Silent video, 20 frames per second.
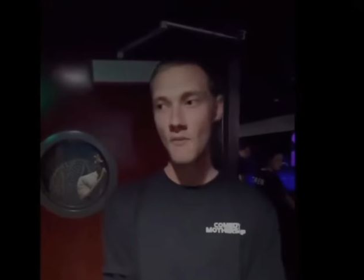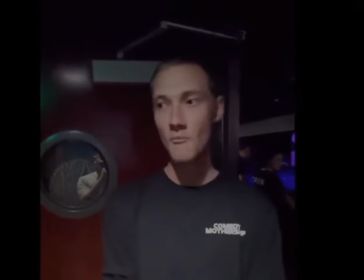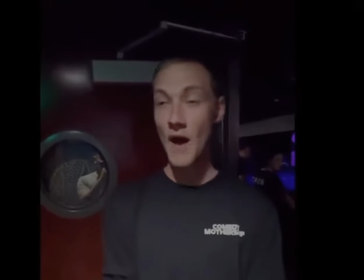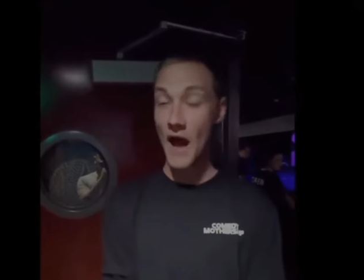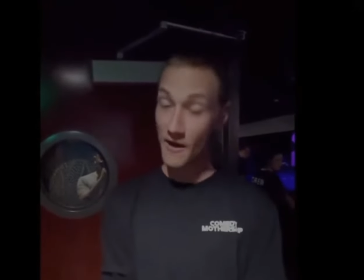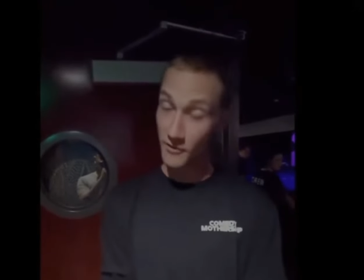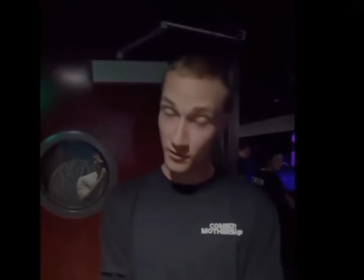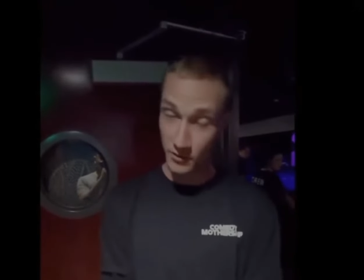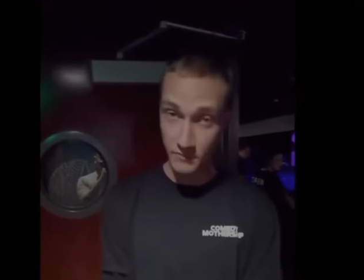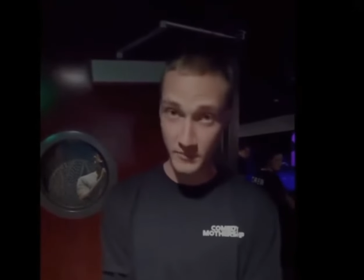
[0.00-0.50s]

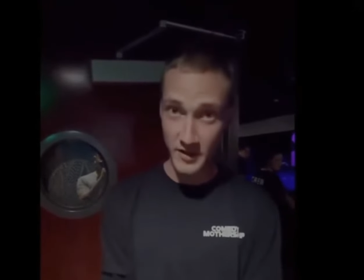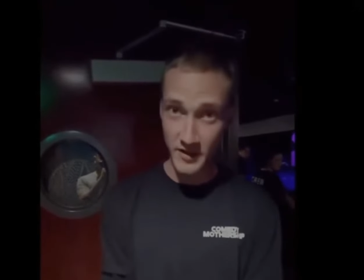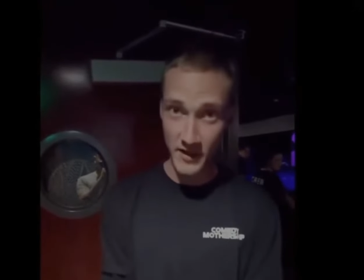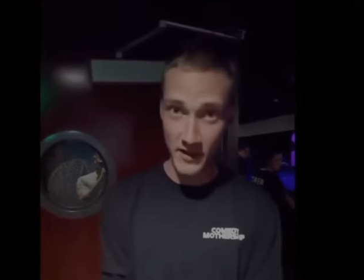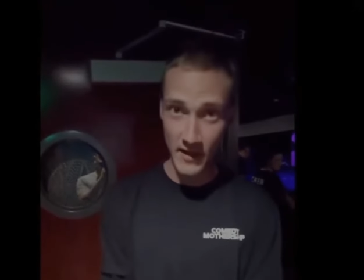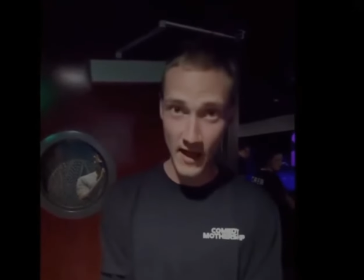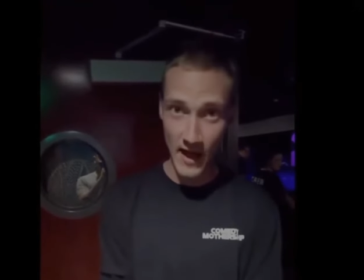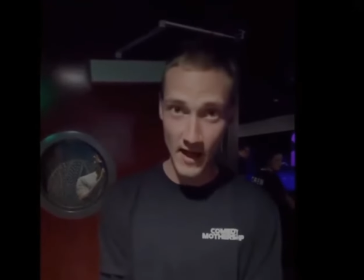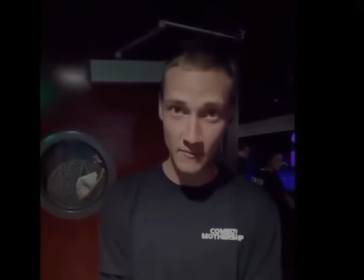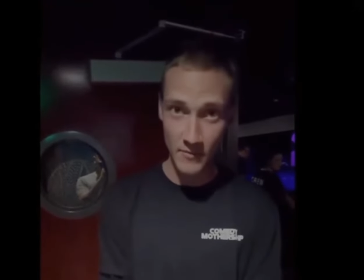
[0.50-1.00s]
Bathrooms in
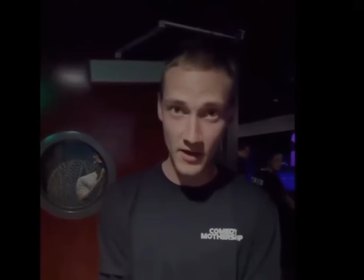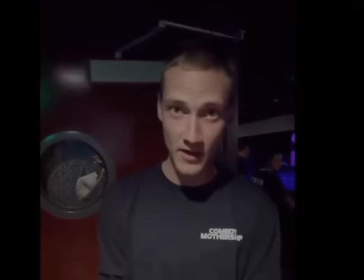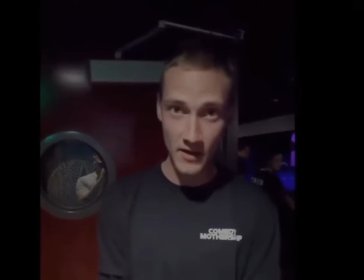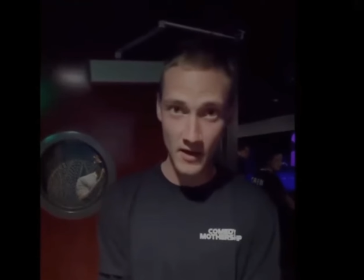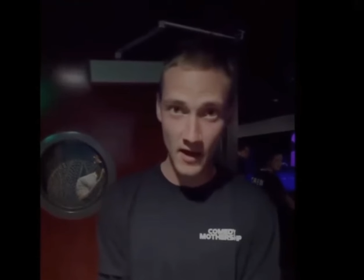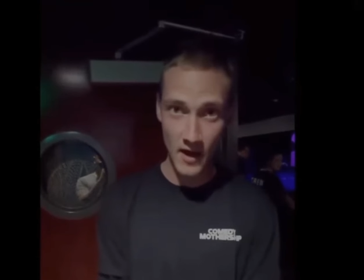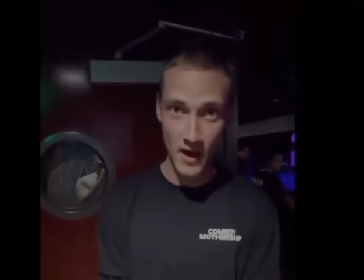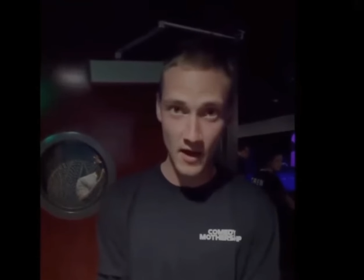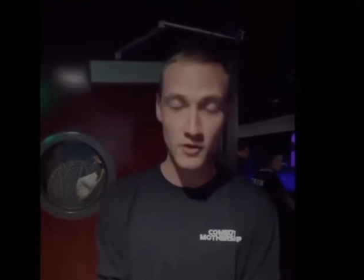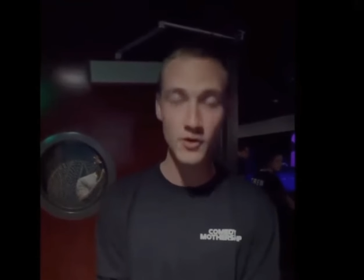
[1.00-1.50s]
the
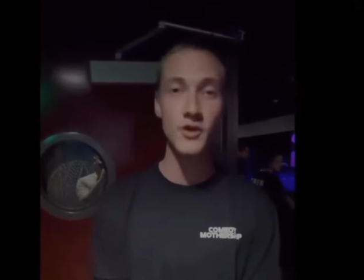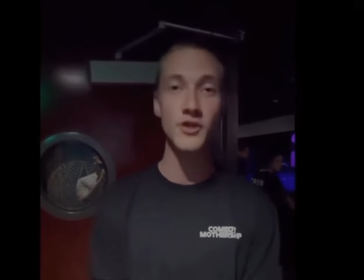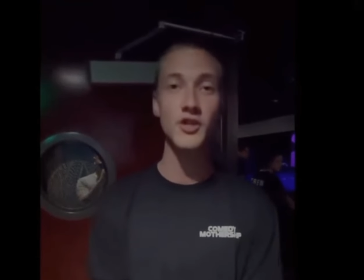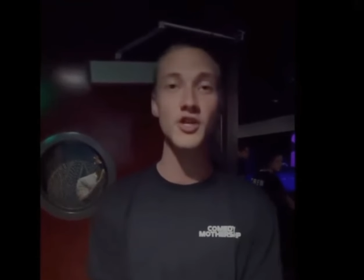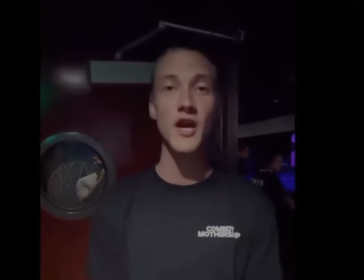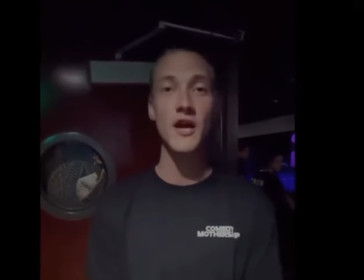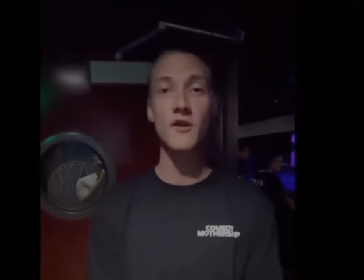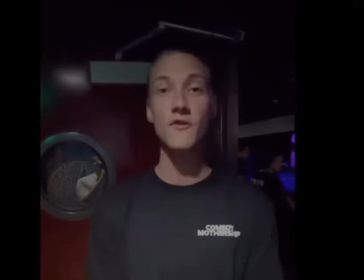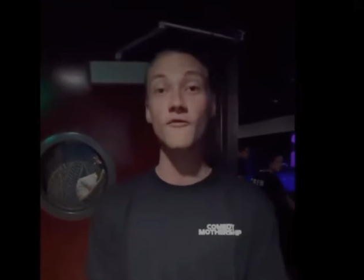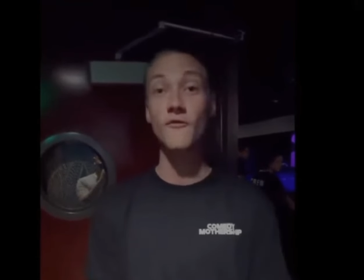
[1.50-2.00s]
lobby. You can
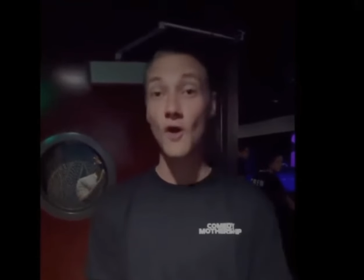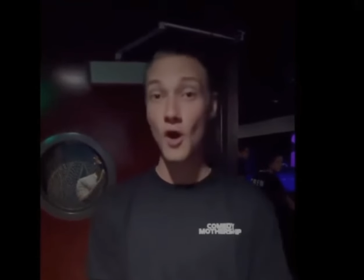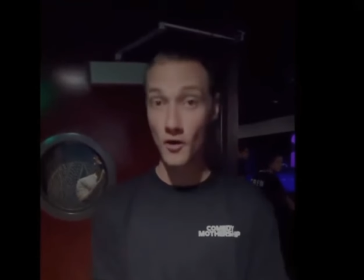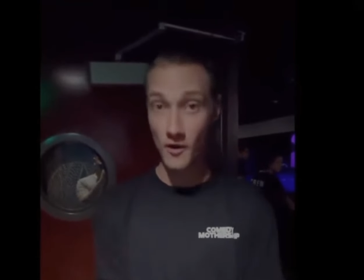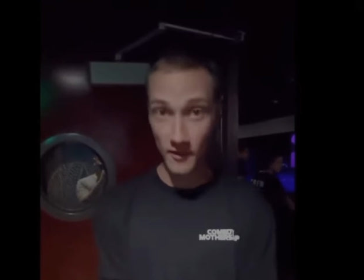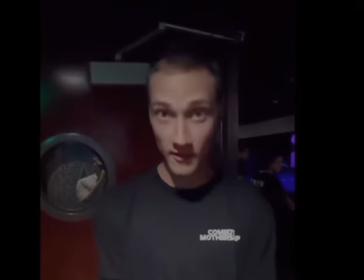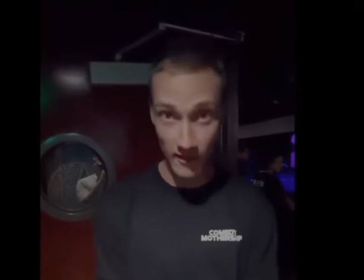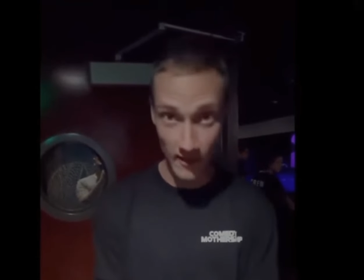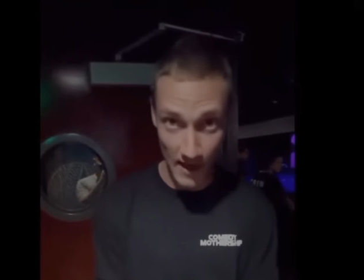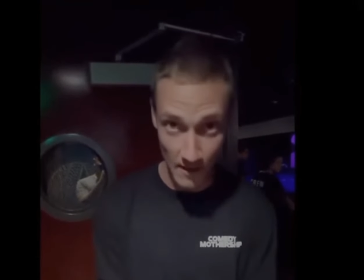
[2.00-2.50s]
check your
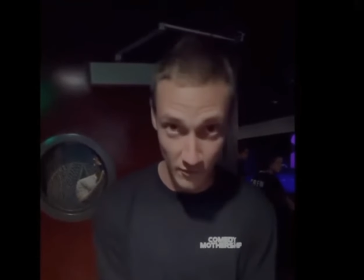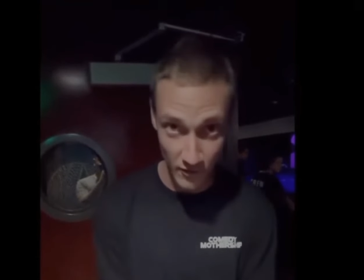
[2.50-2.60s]
phone in the lobby